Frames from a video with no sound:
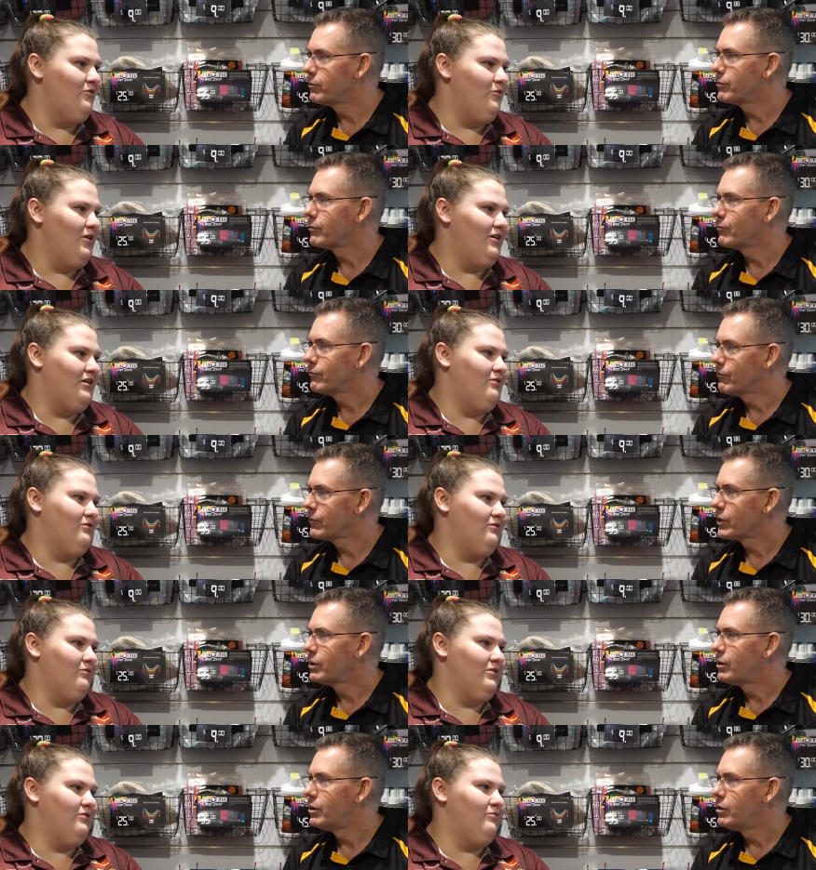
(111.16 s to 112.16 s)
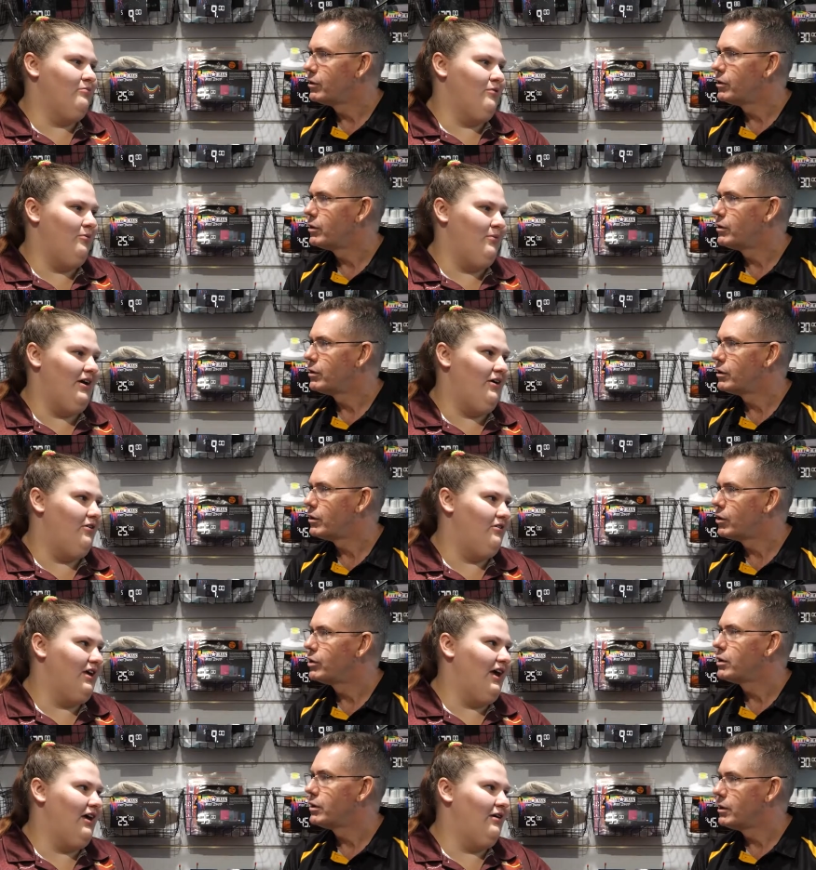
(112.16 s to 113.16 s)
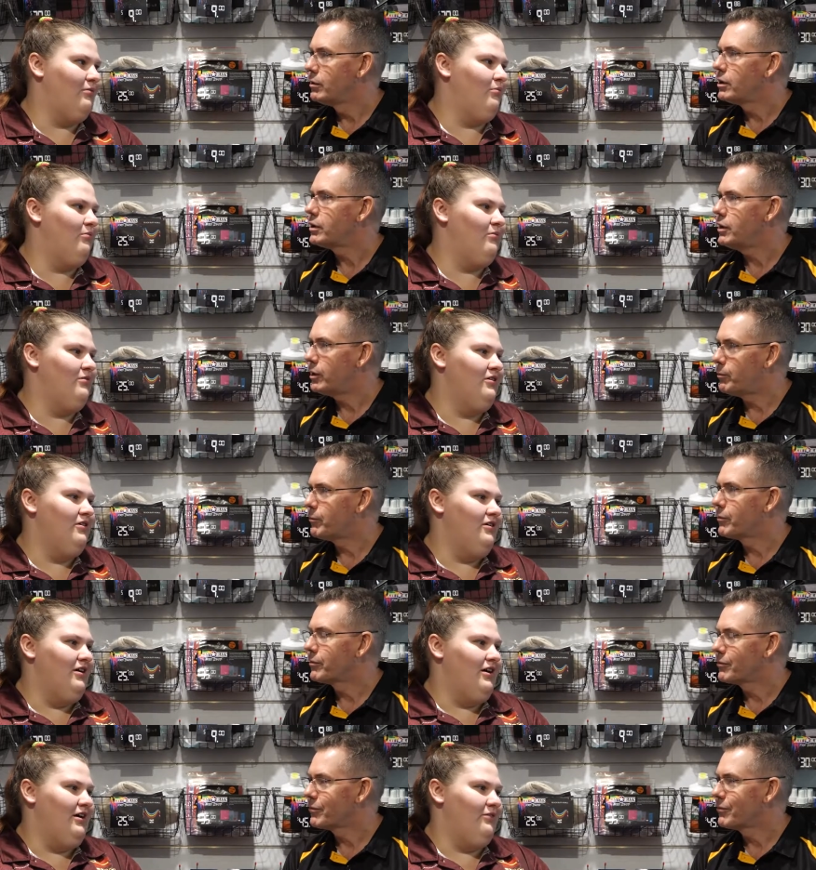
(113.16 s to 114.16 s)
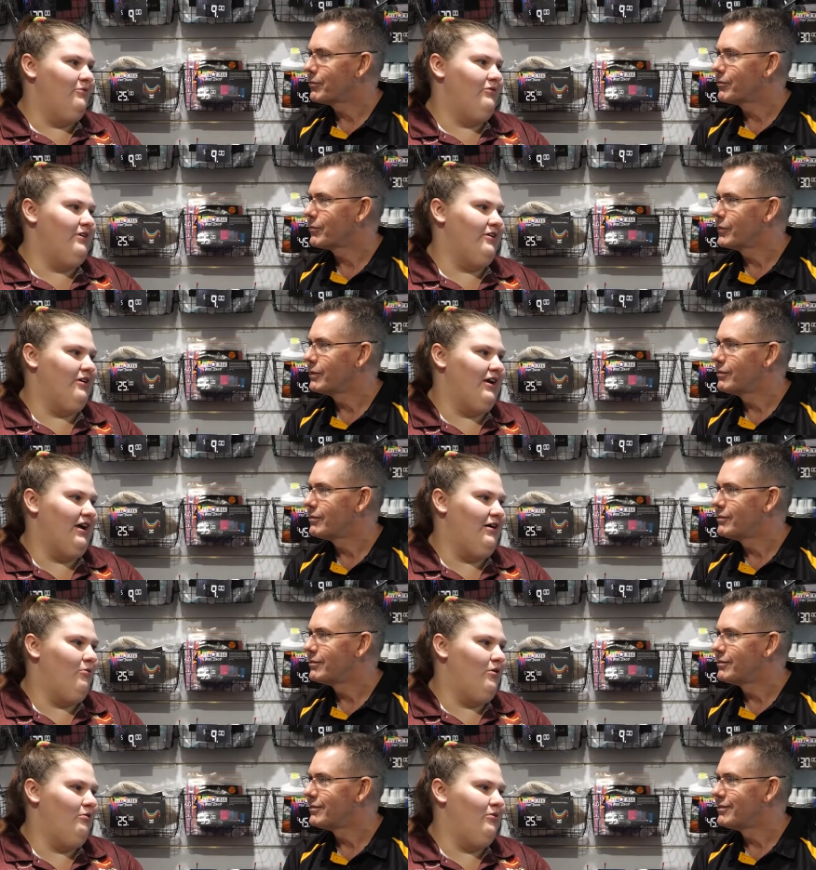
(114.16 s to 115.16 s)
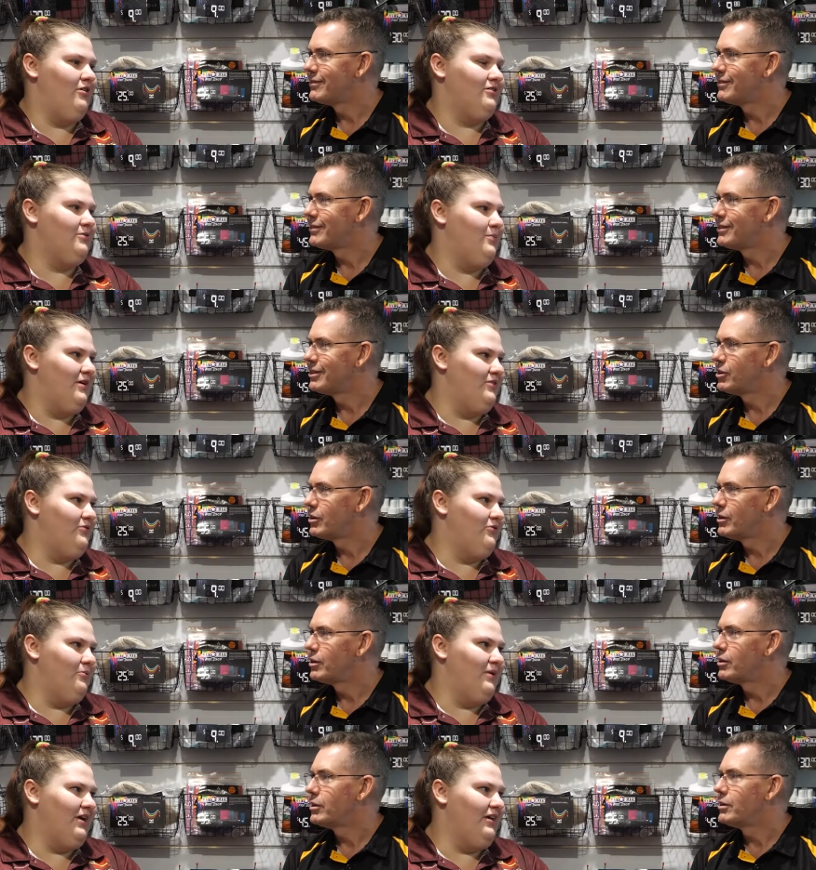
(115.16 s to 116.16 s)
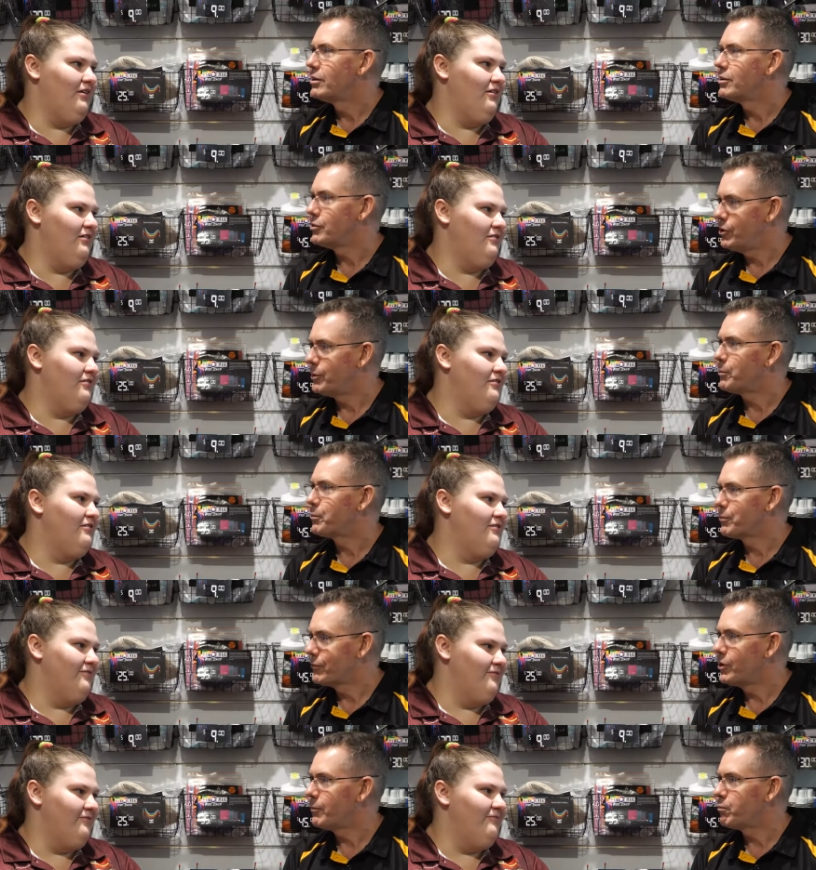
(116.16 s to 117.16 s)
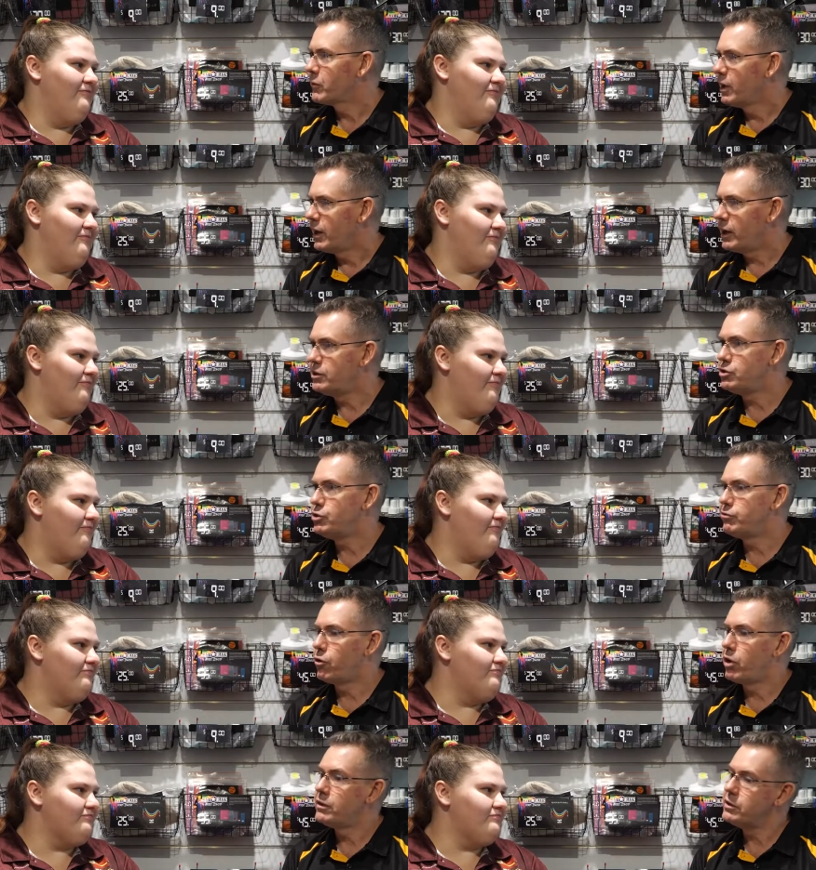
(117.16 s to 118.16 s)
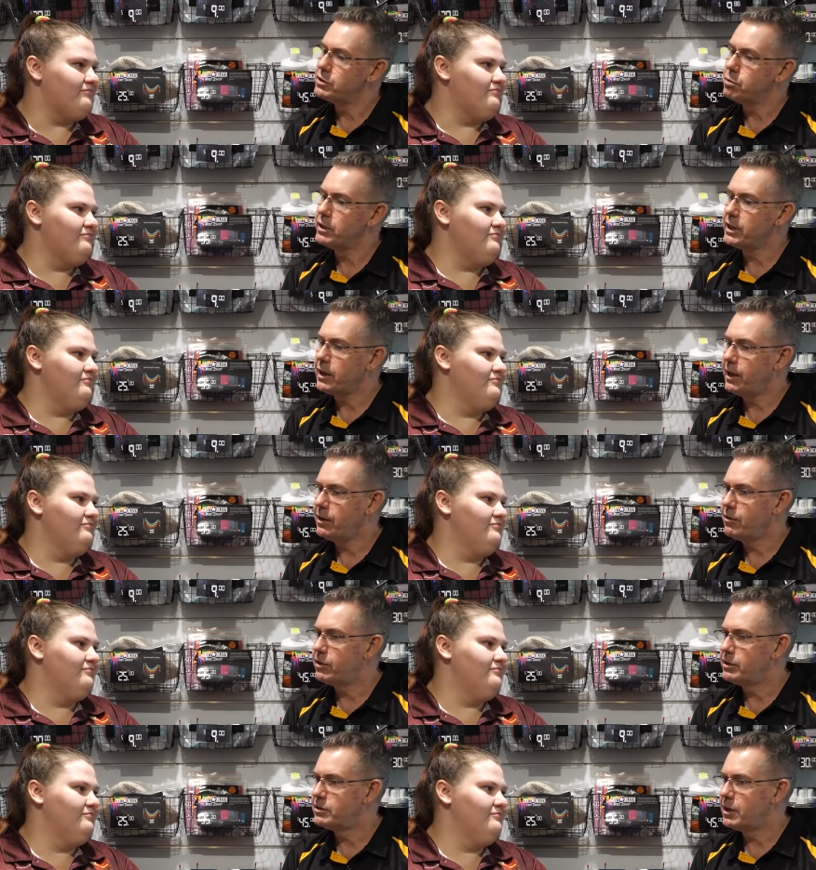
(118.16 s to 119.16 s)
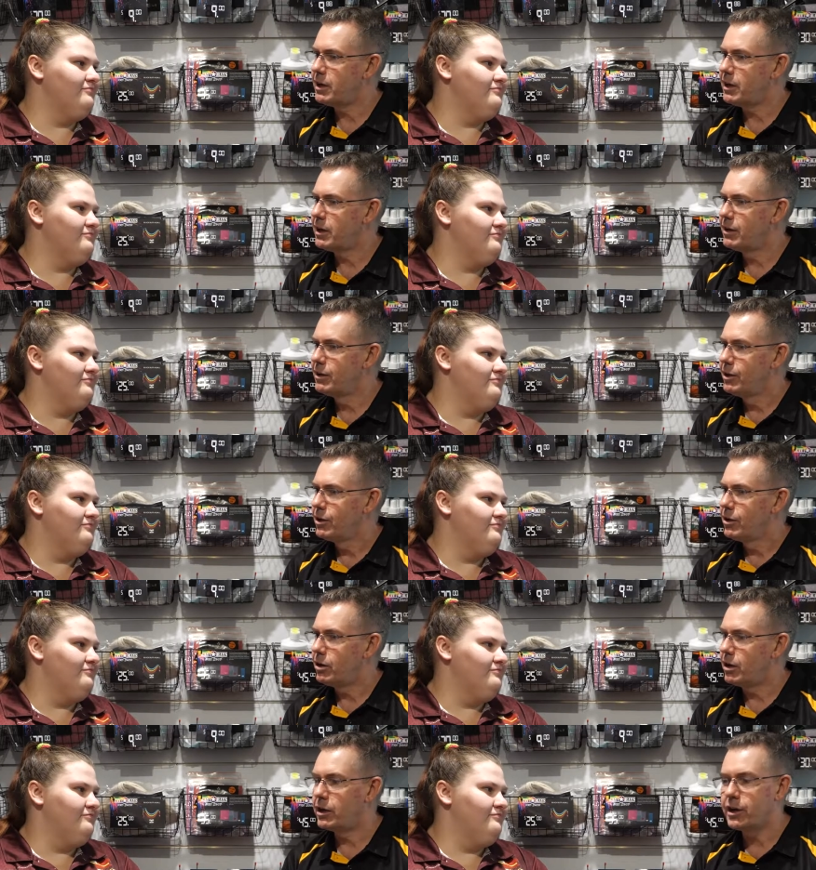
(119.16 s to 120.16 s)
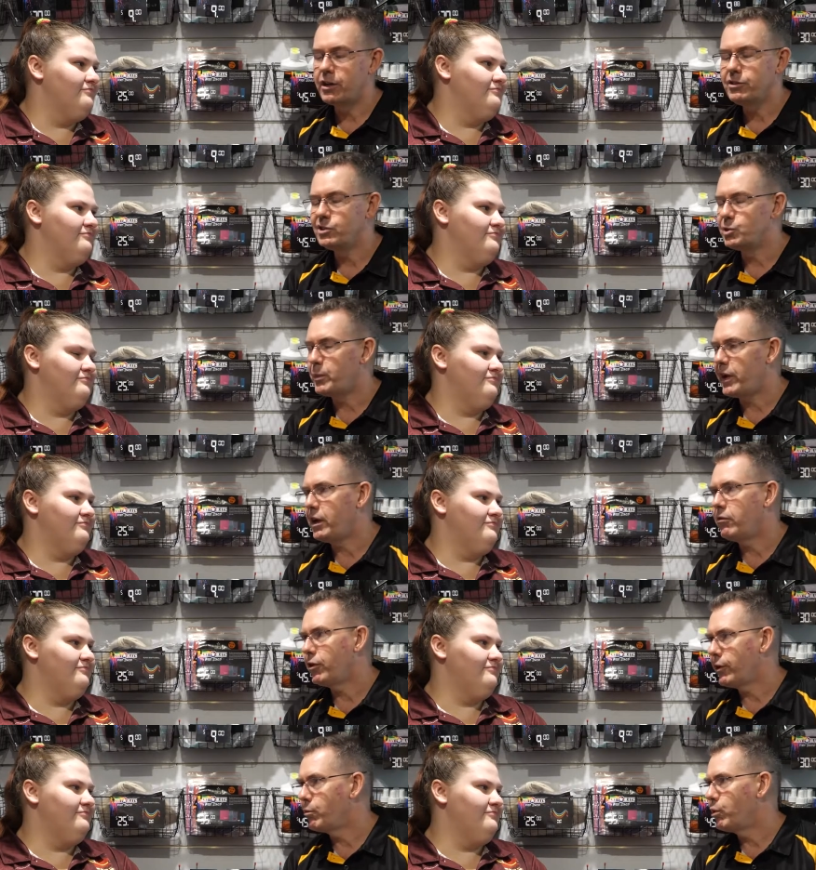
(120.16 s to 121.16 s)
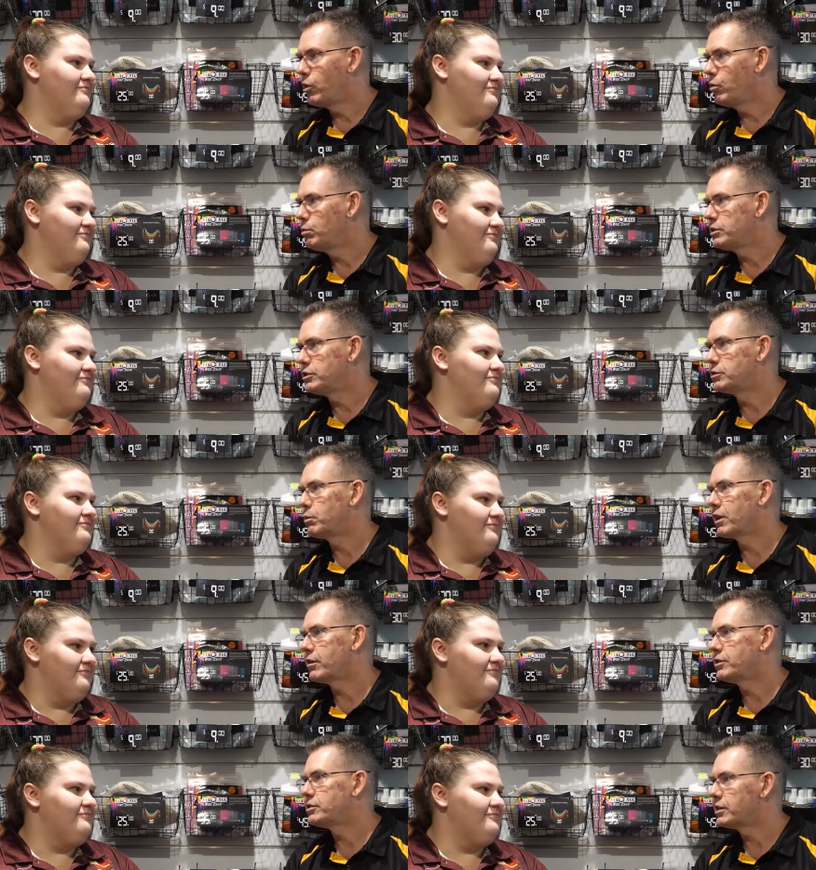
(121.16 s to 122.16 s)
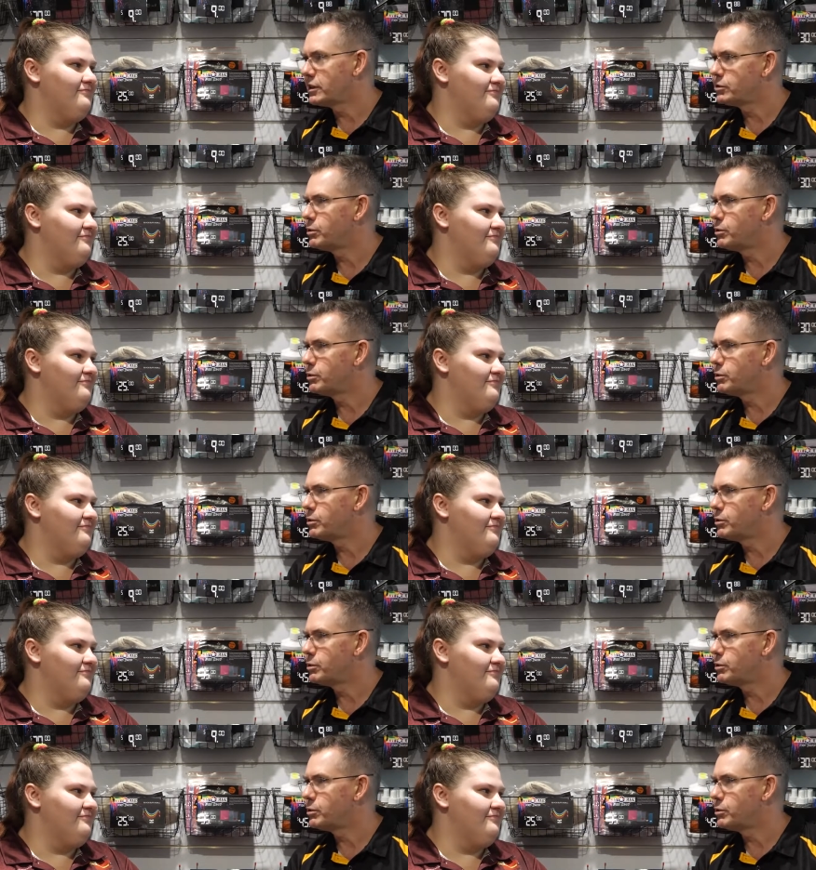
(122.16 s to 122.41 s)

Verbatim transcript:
Speaker 1: Working with on my own game. Yep and figuring out what works best for me.
Speaker 2: Yep, yep. And did you find this weekend that? Uh, I know you spare very well, which is one of those things